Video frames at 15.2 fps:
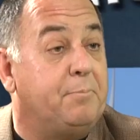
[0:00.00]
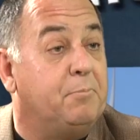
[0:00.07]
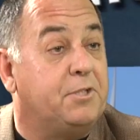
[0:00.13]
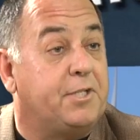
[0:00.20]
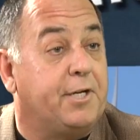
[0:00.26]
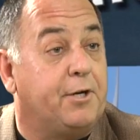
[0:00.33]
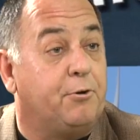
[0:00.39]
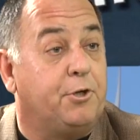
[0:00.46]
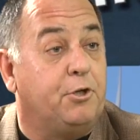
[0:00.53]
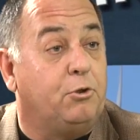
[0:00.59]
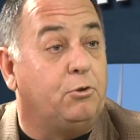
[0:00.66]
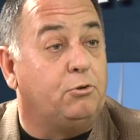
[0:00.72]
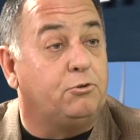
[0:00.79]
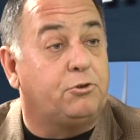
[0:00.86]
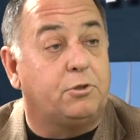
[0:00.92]

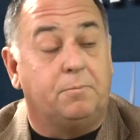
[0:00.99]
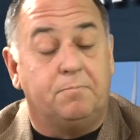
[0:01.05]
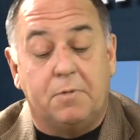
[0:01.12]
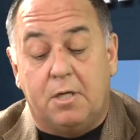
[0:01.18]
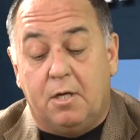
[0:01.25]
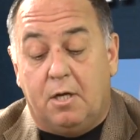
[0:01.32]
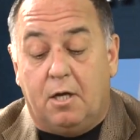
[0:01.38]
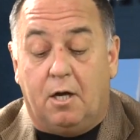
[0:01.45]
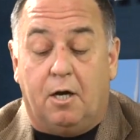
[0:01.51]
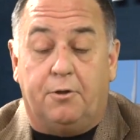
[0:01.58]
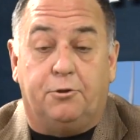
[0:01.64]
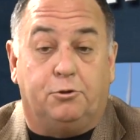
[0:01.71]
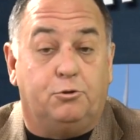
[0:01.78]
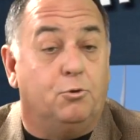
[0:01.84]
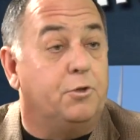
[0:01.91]
materials,
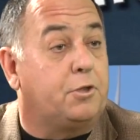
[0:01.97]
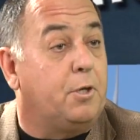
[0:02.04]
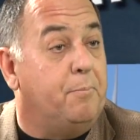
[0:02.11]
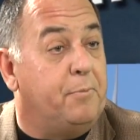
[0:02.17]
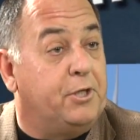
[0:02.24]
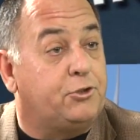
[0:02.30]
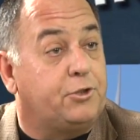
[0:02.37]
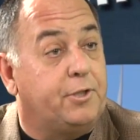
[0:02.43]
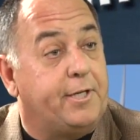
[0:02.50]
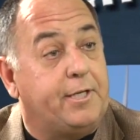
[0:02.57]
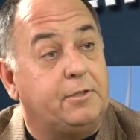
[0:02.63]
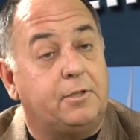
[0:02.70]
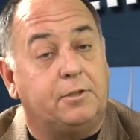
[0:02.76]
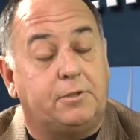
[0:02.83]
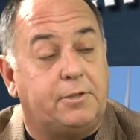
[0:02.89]
they're doing
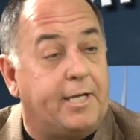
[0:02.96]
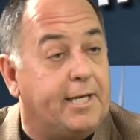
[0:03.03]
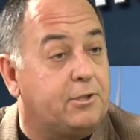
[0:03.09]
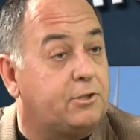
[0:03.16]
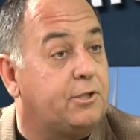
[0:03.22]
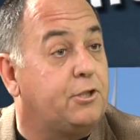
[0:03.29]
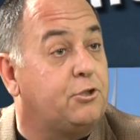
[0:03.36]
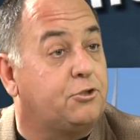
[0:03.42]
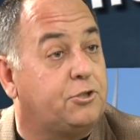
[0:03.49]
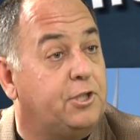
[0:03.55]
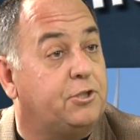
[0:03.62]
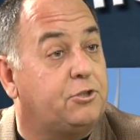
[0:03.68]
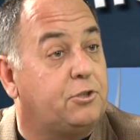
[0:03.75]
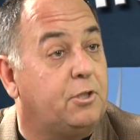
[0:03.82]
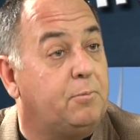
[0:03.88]
commissioning to test their
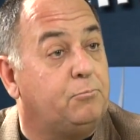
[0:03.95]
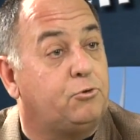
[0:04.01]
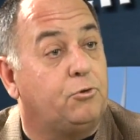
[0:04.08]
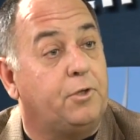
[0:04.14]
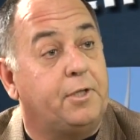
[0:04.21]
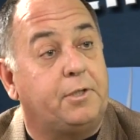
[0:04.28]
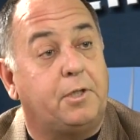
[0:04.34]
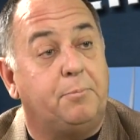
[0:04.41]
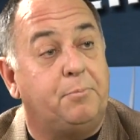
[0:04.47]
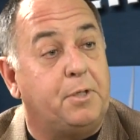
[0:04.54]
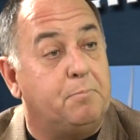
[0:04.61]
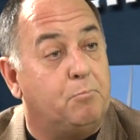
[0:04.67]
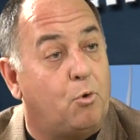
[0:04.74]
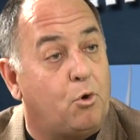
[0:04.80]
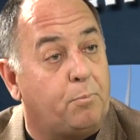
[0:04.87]
system so they could be
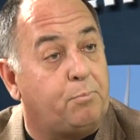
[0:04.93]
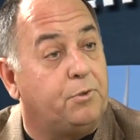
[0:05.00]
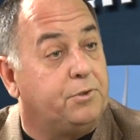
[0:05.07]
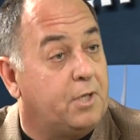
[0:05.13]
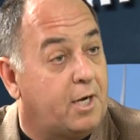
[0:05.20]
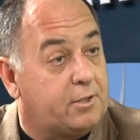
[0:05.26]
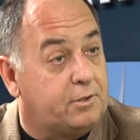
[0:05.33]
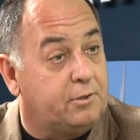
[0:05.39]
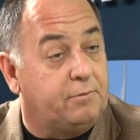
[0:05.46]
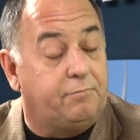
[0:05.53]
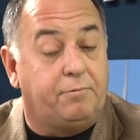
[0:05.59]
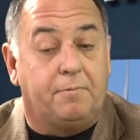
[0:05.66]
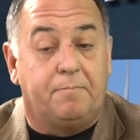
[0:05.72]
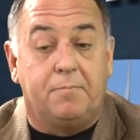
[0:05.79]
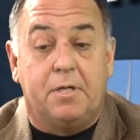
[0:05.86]
more
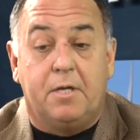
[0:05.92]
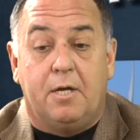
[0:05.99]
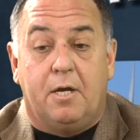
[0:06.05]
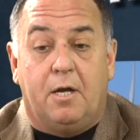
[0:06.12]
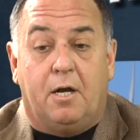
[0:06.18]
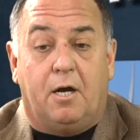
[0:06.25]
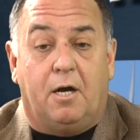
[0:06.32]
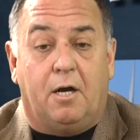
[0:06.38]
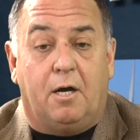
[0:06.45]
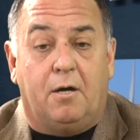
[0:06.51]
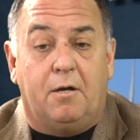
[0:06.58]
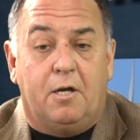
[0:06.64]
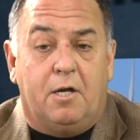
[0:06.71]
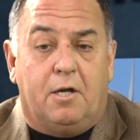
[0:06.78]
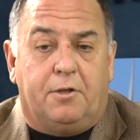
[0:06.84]
productive.
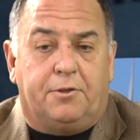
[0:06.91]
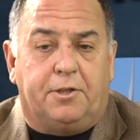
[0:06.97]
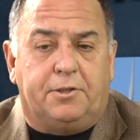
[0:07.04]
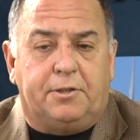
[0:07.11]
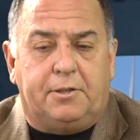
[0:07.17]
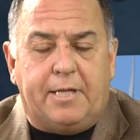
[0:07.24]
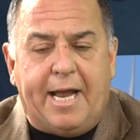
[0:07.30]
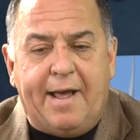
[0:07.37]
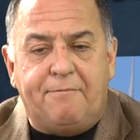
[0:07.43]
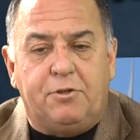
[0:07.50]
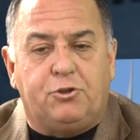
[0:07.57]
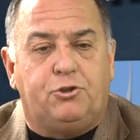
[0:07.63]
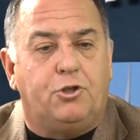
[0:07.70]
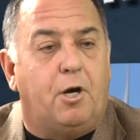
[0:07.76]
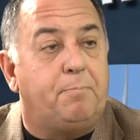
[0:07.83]
They
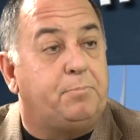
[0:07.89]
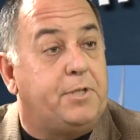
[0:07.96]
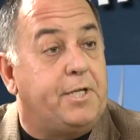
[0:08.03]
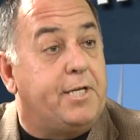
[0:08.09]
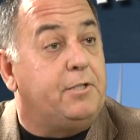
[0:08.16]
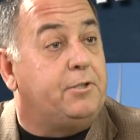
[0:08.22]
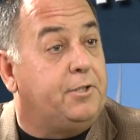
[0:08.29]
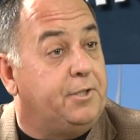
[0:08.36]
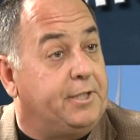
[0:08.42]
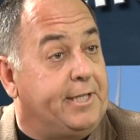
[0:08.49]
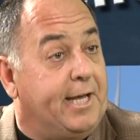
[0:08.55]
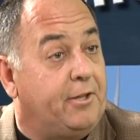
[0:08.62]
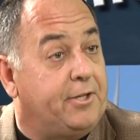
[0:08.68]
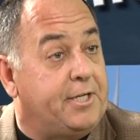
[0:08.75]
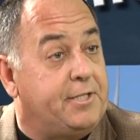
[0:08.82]
haven't jumped into
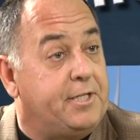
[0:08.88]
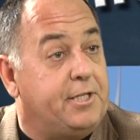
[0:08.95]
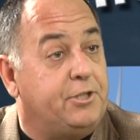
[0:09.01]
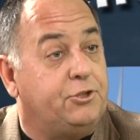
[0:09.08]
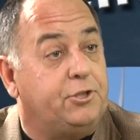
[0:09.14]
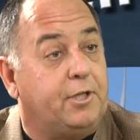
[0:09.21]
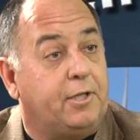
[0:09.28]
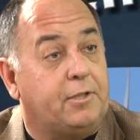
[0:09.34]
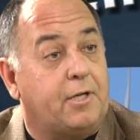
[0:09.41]
the LEDs yet.